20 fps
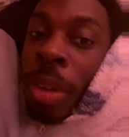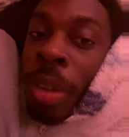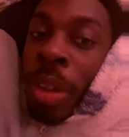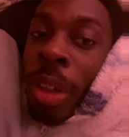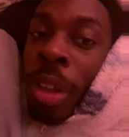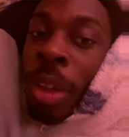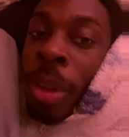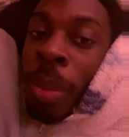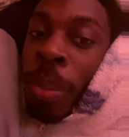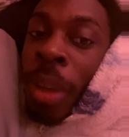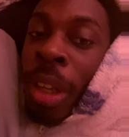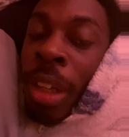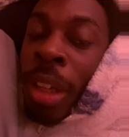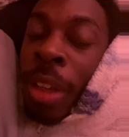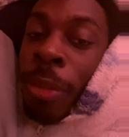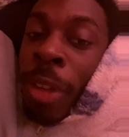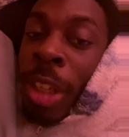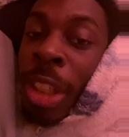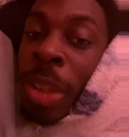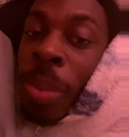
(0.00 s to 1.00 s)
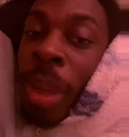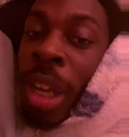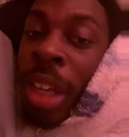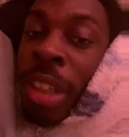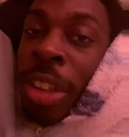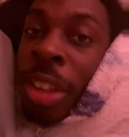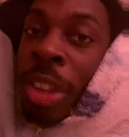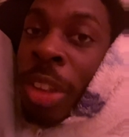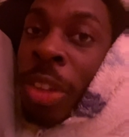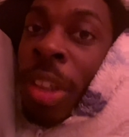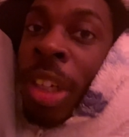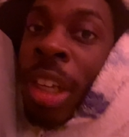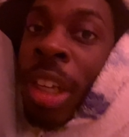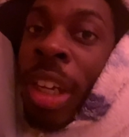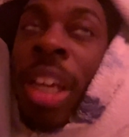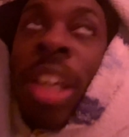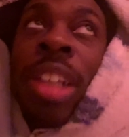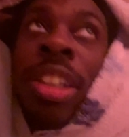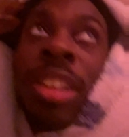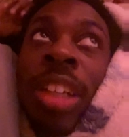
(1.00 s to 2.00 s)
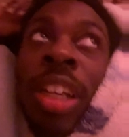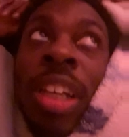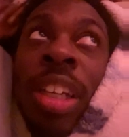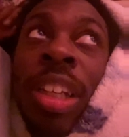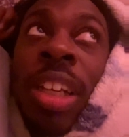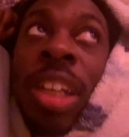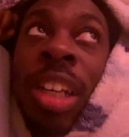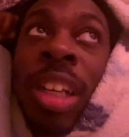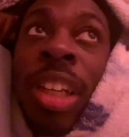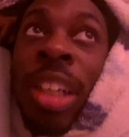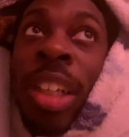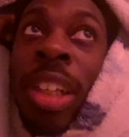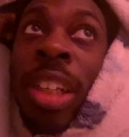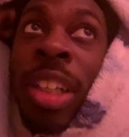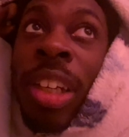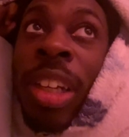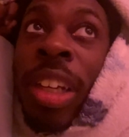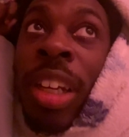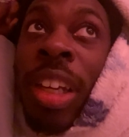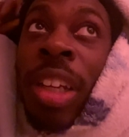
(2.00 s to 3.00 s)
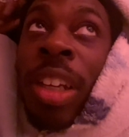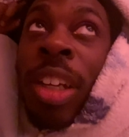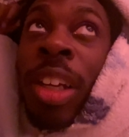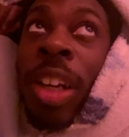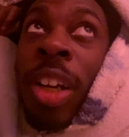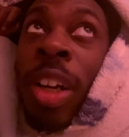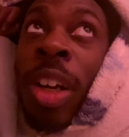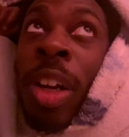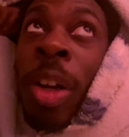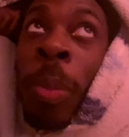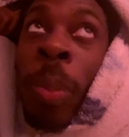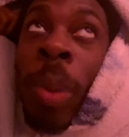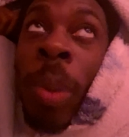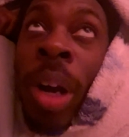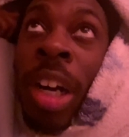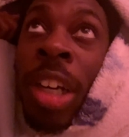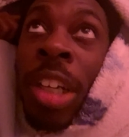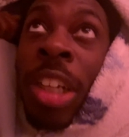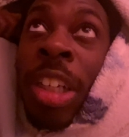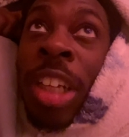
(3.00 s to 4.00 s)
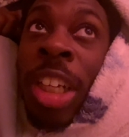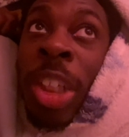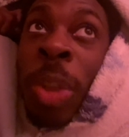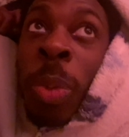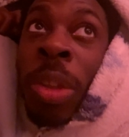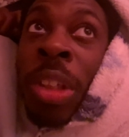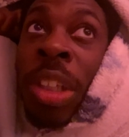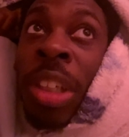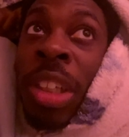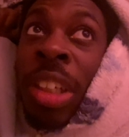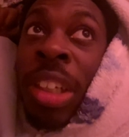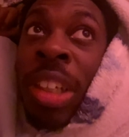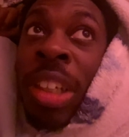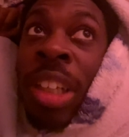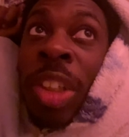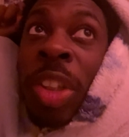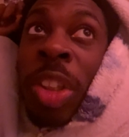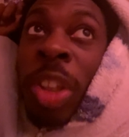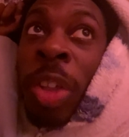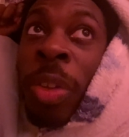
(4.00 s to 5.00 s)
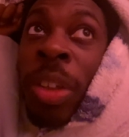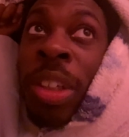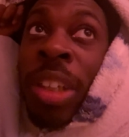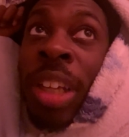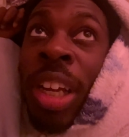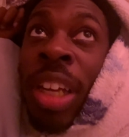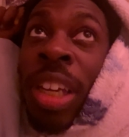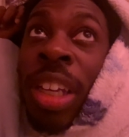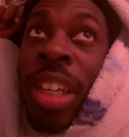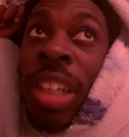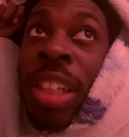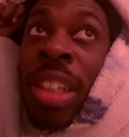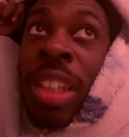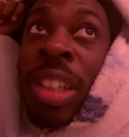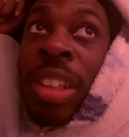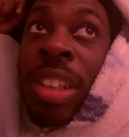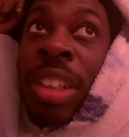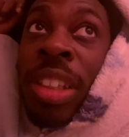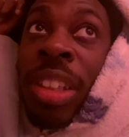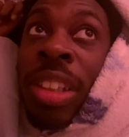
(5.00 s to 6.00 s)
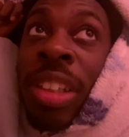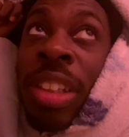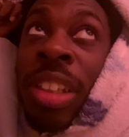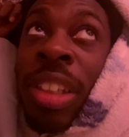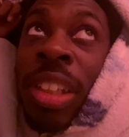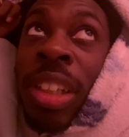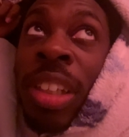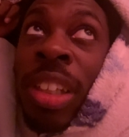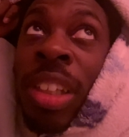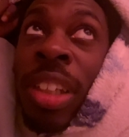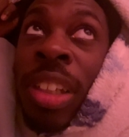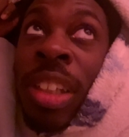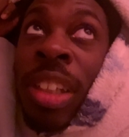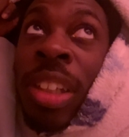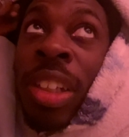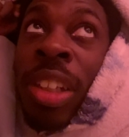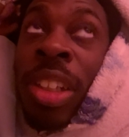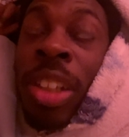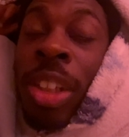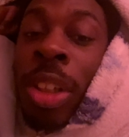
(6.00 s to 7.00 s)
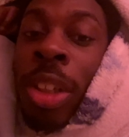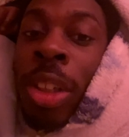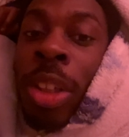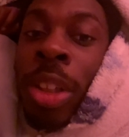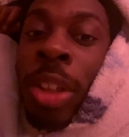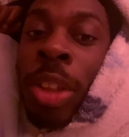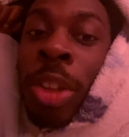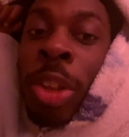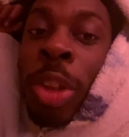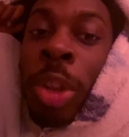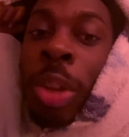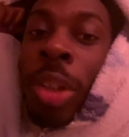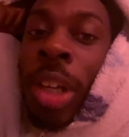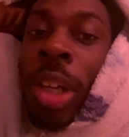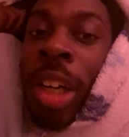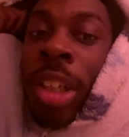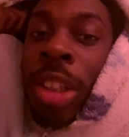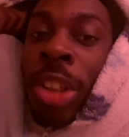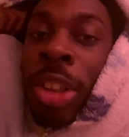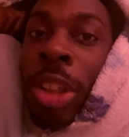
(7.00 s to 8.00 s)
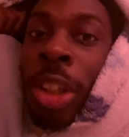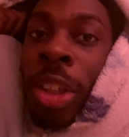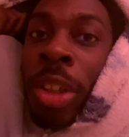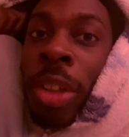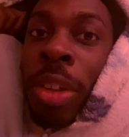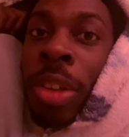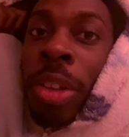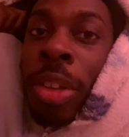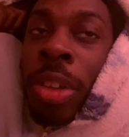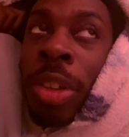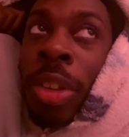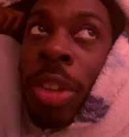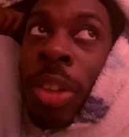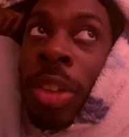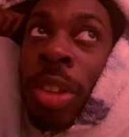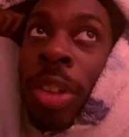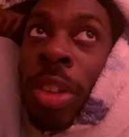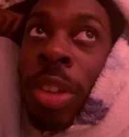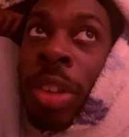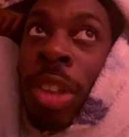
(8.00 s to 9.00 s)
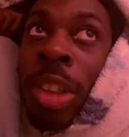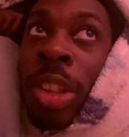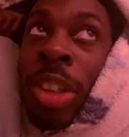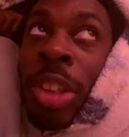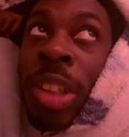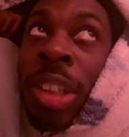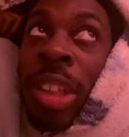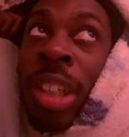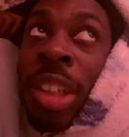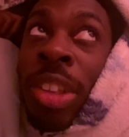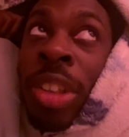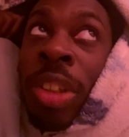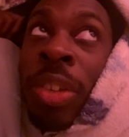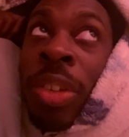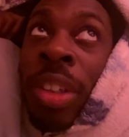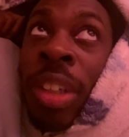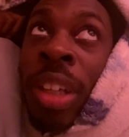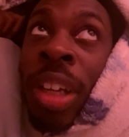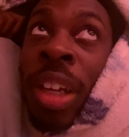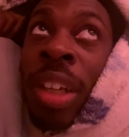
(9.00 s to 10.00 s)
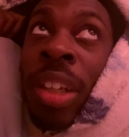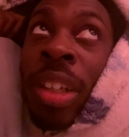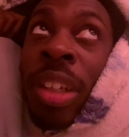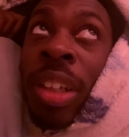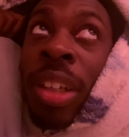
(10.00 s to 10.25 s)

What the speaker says: manifest back to you. It's like a manga that's really good at showing that is Yu Yu Hakusho is good at showing that.